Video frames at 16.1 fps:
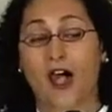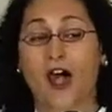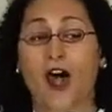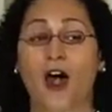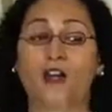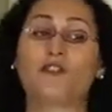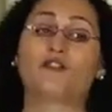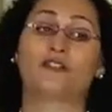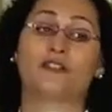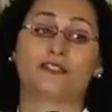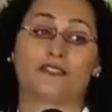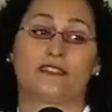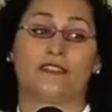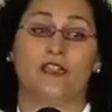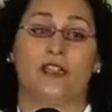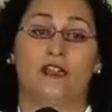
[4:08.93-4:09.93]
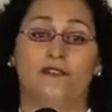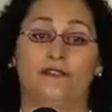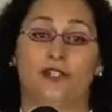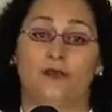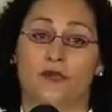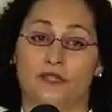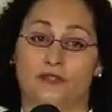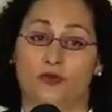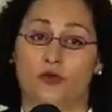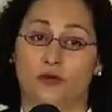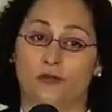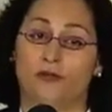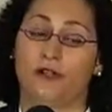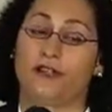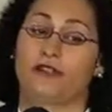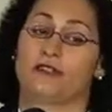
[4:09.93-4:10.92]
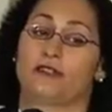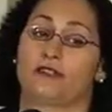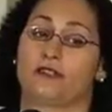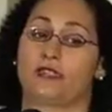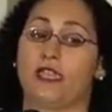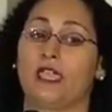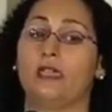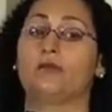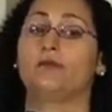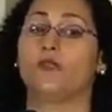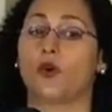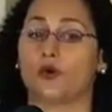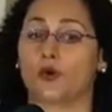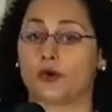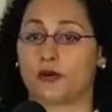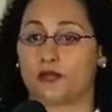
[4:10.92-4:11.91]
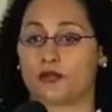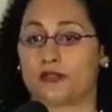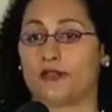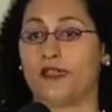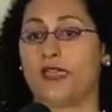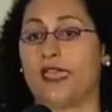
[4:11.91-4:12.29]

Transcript: Hundreds of U.S. corporations came forward